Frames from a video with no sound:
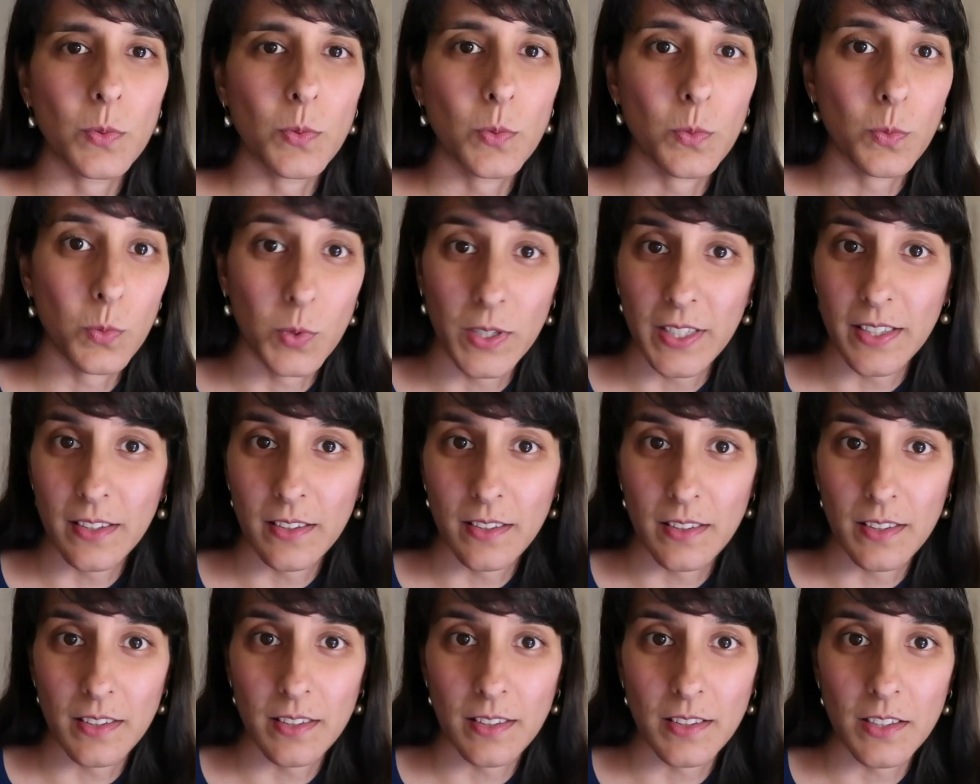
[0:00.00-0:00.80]

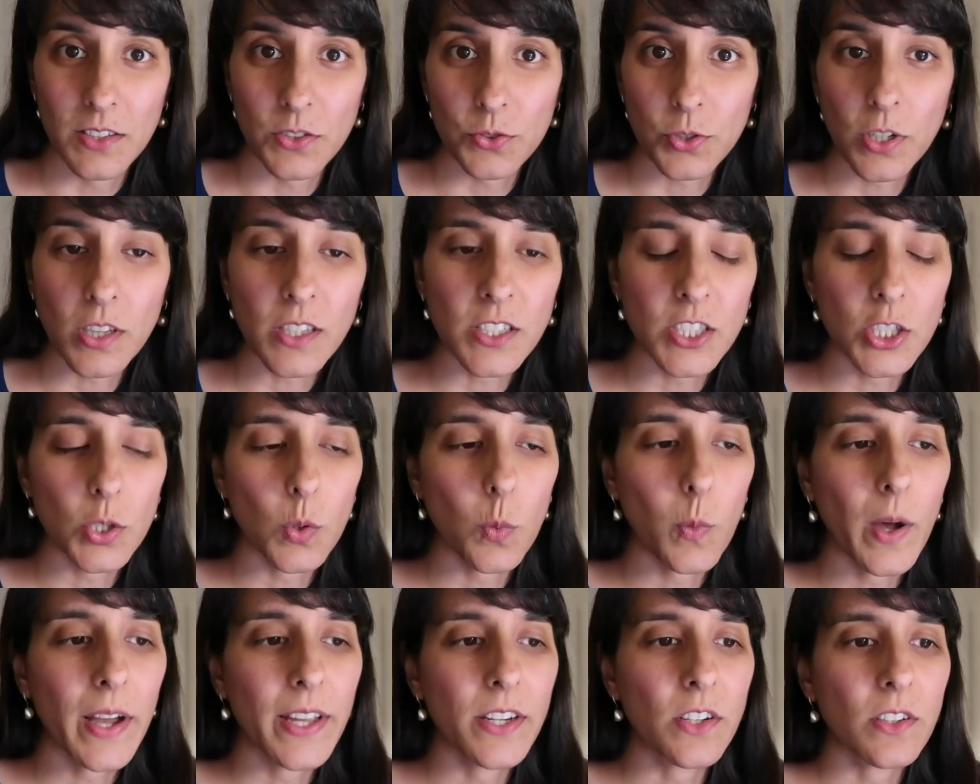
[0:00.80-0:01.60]
with astrology,
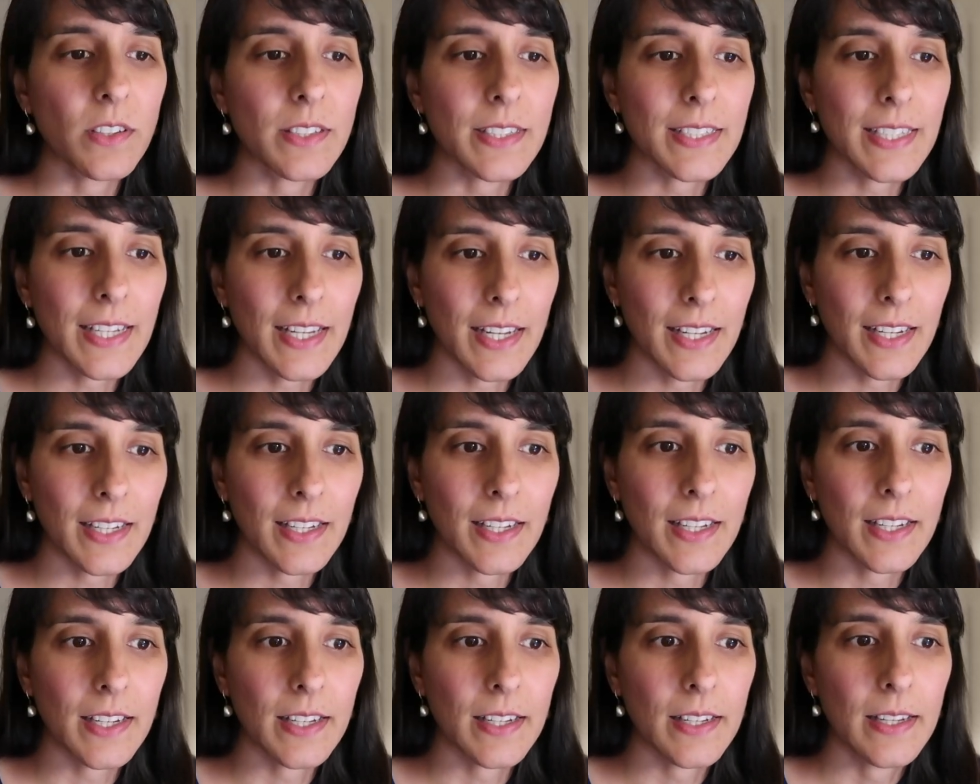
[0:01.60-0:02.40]
or why not
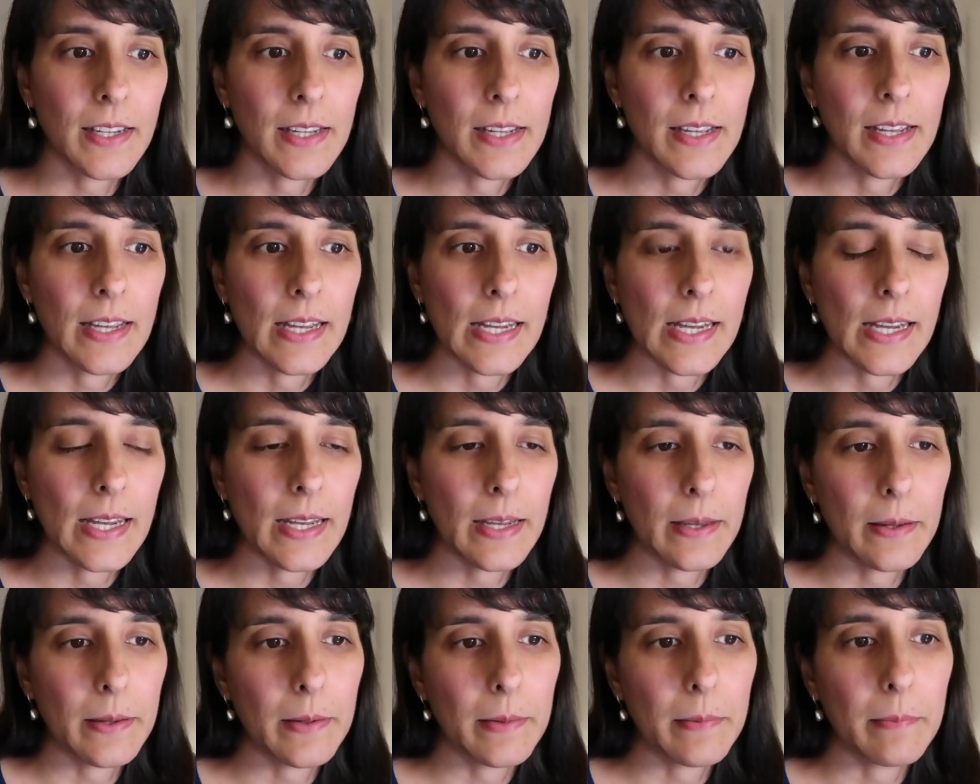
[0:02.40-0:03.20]
take
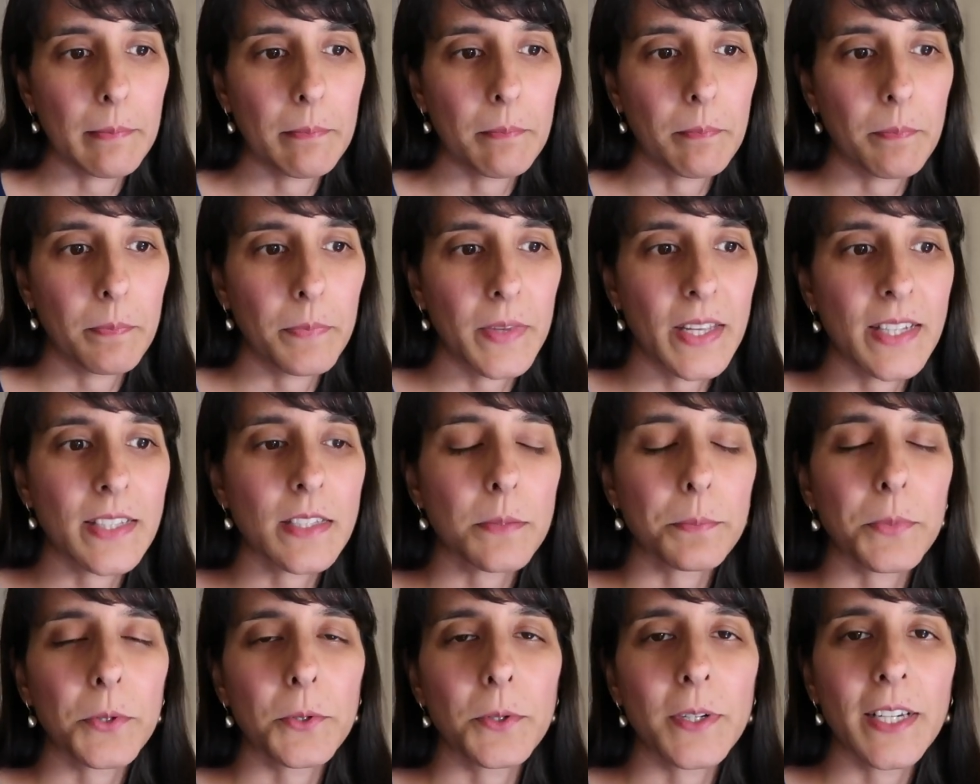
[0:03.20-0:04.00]
um,
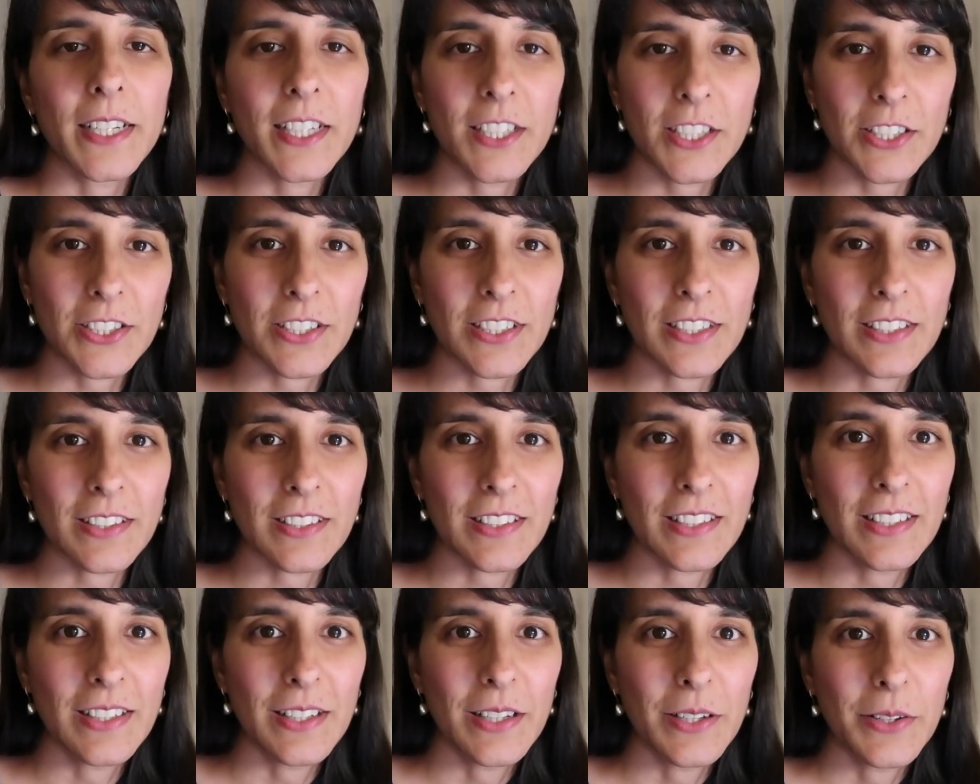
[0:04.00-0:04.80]

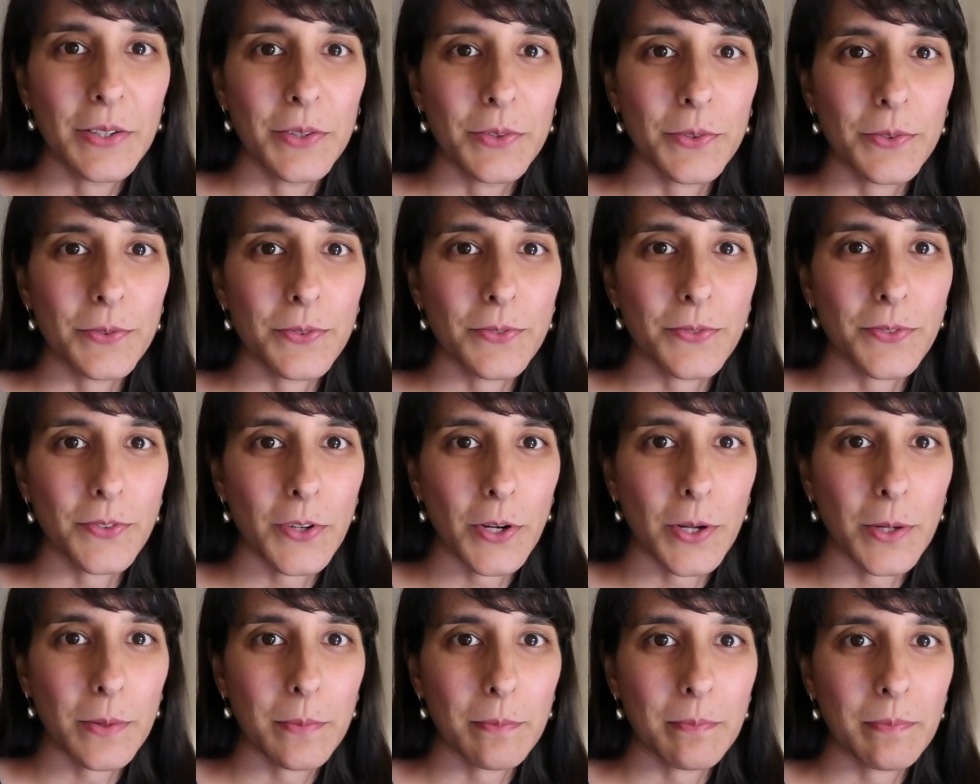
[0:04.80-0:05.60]
inspiration
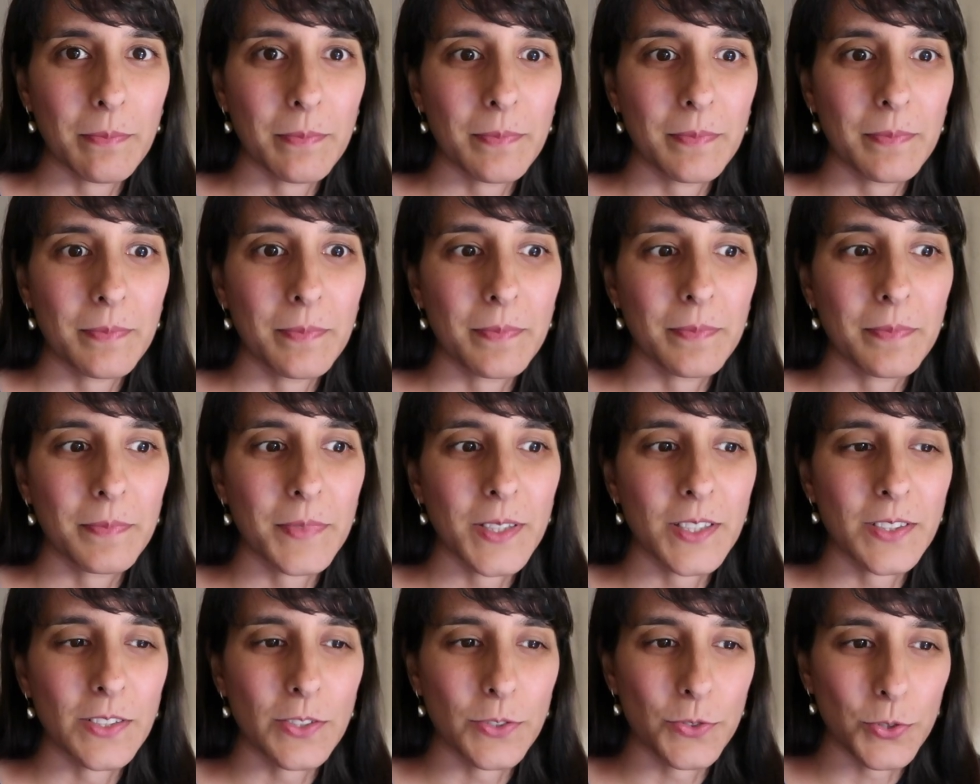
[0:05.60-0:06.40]
from
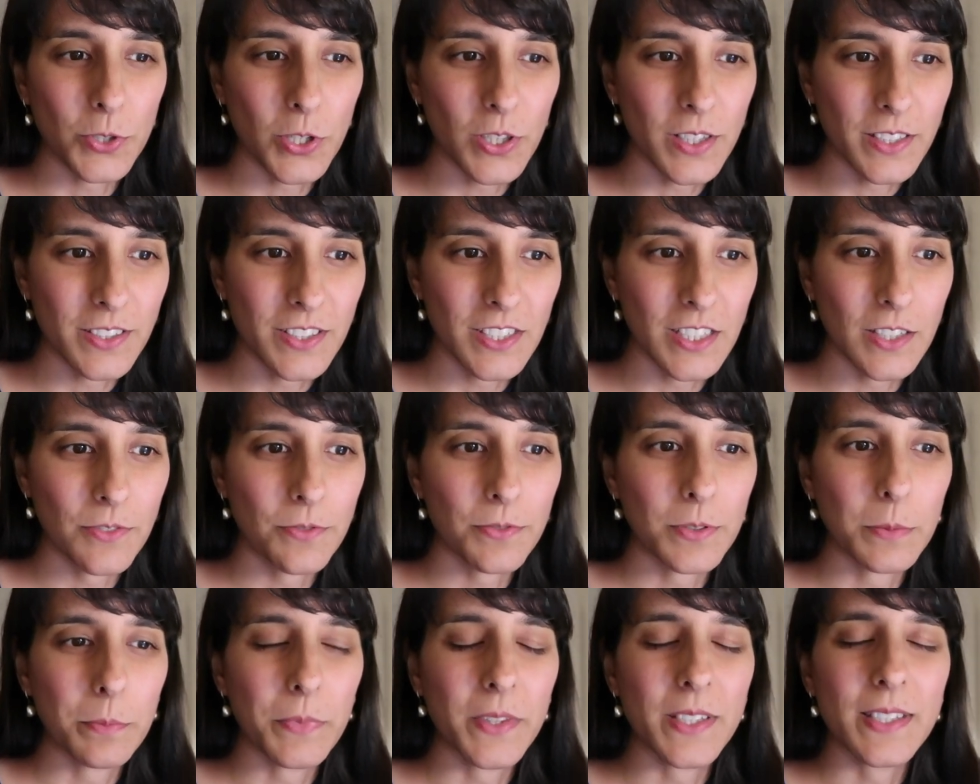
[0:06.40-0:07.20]
astrology,
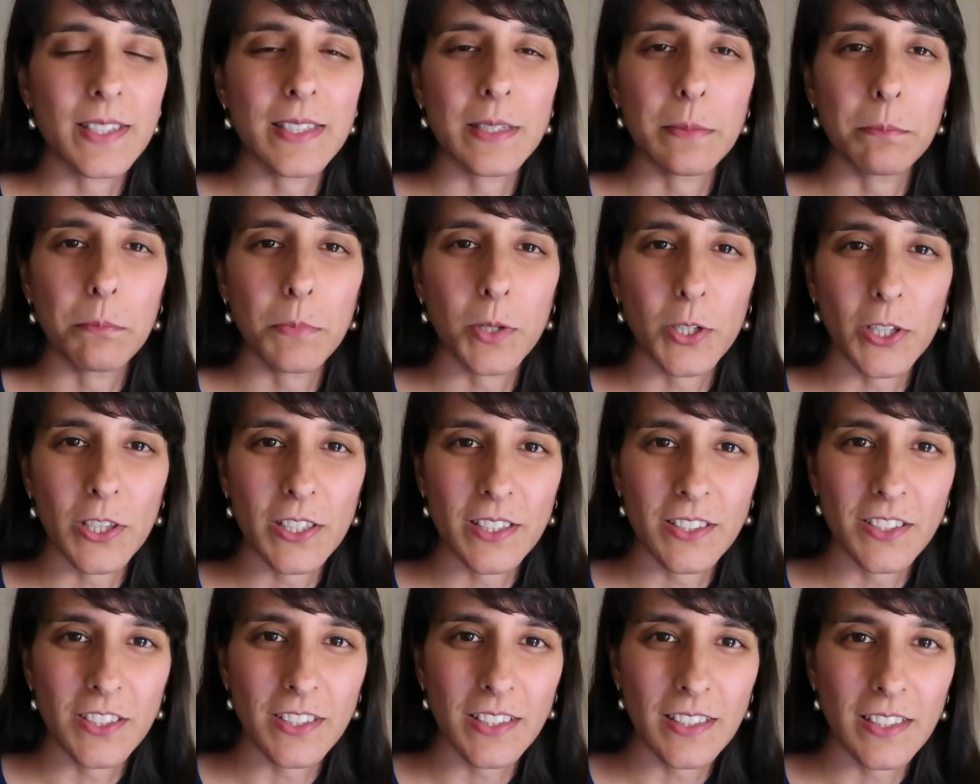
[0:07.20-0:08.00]
from the
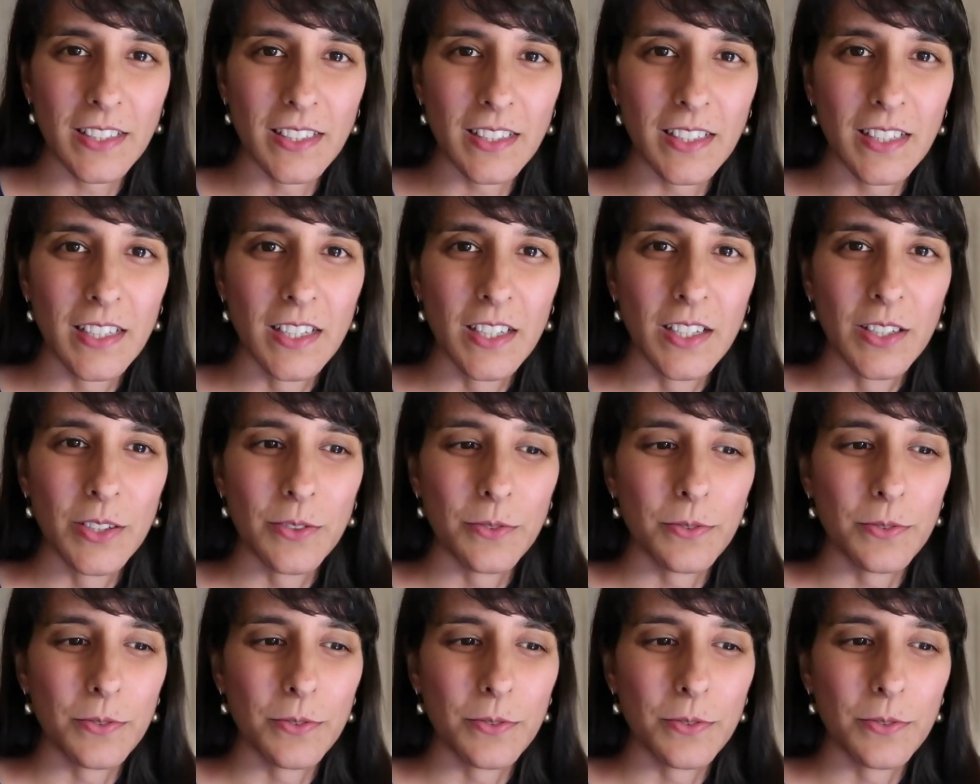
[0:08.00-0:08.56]
symbology,